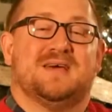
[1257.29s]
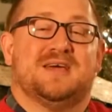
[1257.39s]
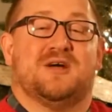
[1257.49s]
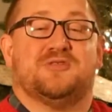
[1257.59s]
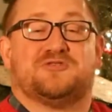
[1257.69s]

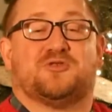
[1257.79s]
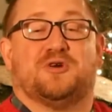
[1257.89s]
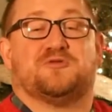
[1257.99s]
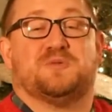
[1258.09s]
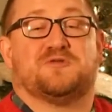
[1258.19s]
You know, this
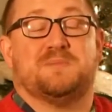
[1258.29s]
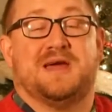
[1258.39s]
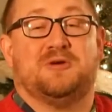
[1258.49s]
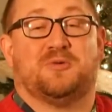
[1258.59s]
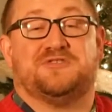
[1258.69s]
Christmas,
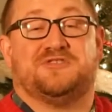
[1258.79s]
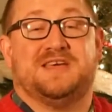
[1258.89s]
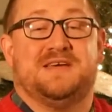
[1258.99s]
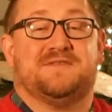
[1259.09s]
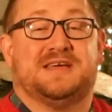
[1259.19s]
many
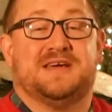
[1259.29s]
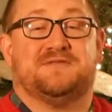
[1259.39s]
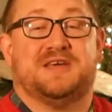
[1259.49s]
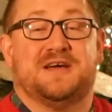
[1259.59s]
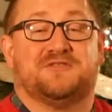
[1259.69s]
receive and
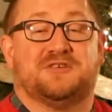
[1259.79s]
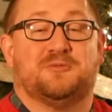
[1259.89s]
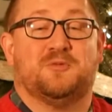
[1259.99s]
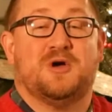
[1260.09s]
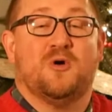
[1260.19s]
give gifts,
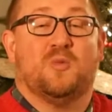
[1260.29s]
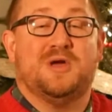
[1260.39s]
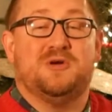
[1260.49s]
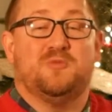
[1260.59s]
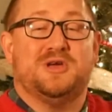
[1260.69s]
and
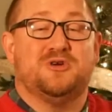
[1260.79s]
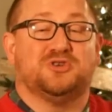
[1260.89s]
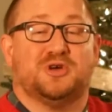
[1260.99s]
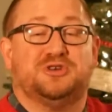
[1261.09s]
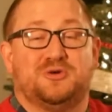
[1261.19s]
we, we
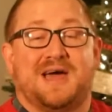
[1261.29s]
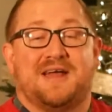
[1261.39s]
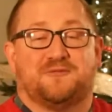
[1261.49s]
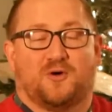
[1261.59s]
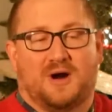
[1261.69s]
usually do
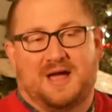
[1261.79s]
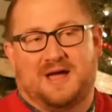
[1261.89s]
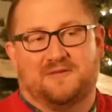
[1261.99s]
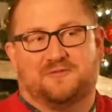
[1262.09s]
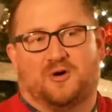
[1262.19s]
that for,
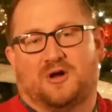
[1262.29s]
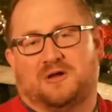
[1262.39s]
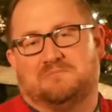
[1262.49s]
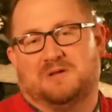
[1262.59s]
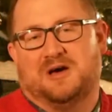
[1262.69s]
a, for
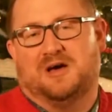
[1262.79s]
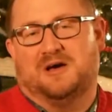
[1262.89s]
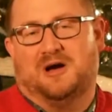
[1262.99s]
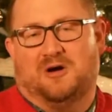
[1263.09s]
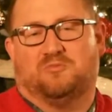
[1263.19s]
a, a,
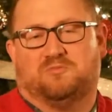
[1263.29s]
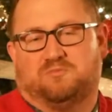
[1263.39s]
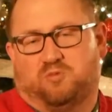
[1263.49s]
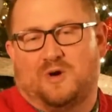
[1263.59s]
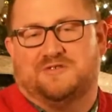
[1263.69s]
a
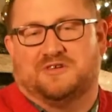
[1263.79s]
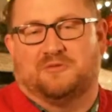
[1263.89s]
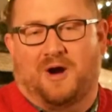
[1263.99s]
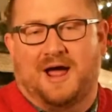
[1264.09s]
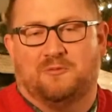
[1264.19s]
reason,
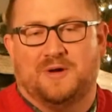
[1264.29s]
right?